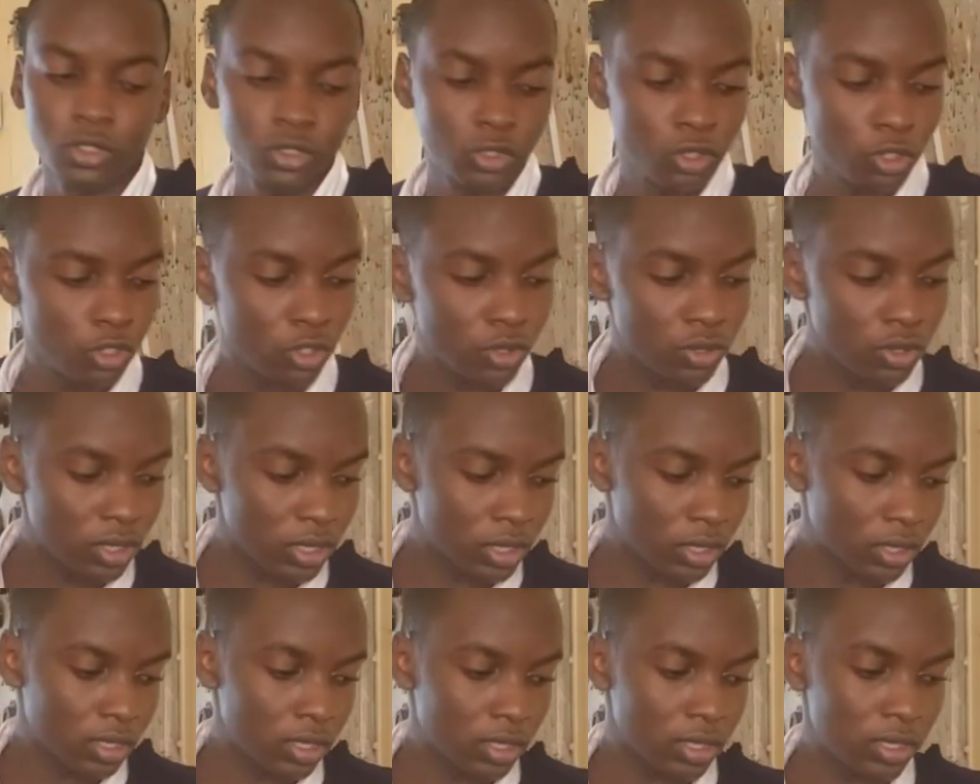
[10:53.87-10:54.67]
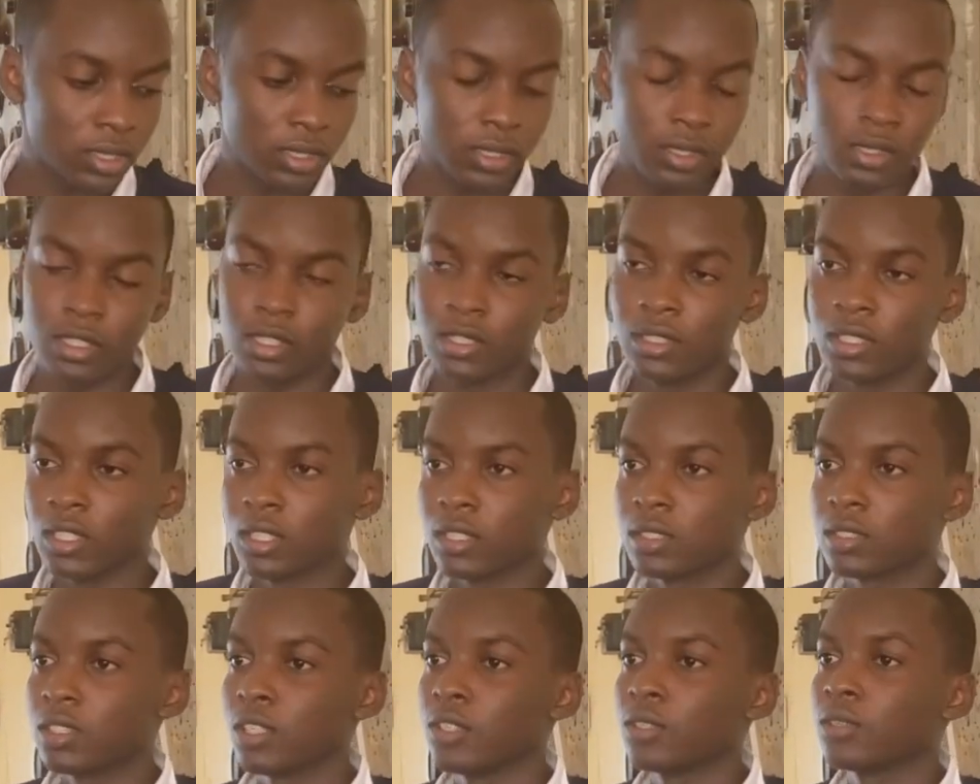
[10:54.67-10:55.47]
So using this
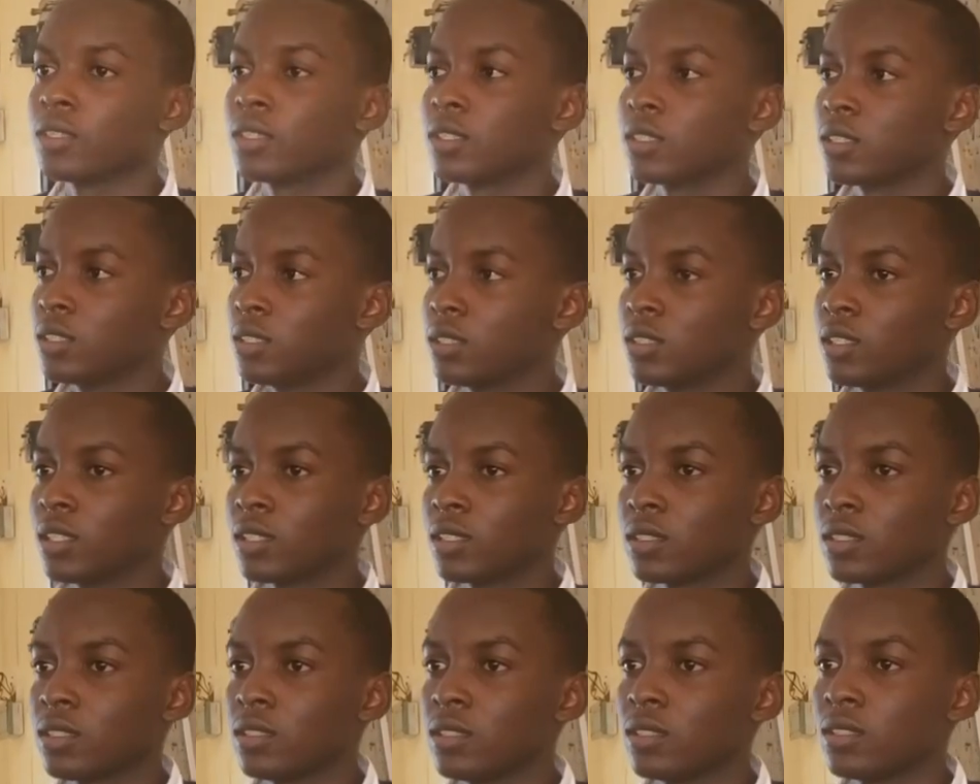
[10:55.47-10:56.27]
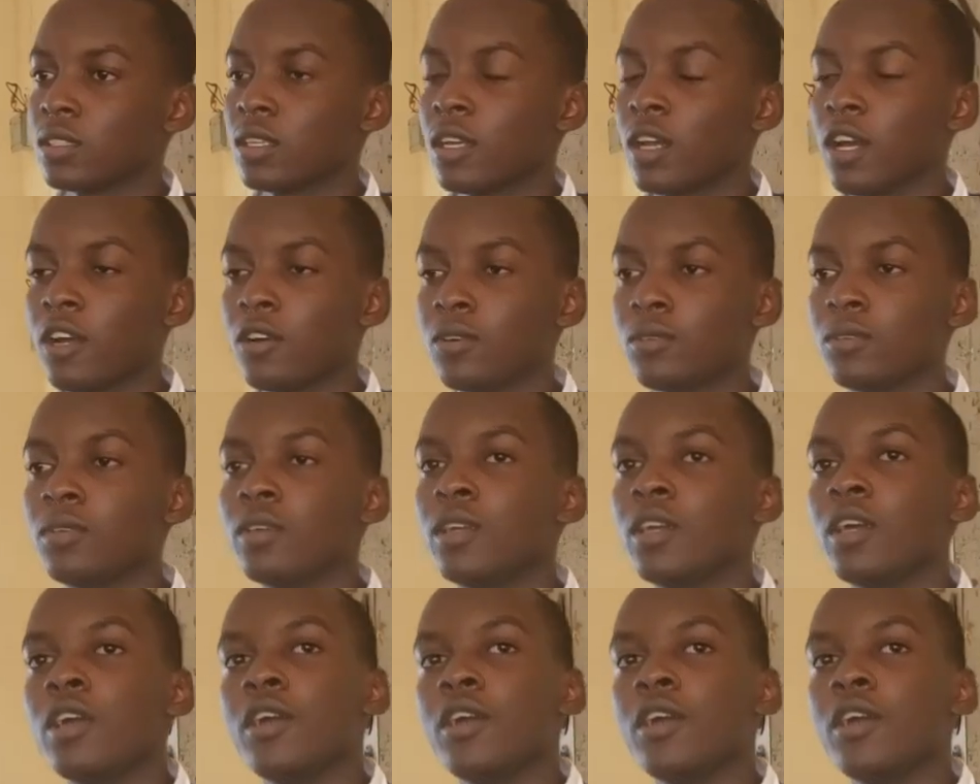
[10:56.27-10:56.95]
detector, you can detect it. How?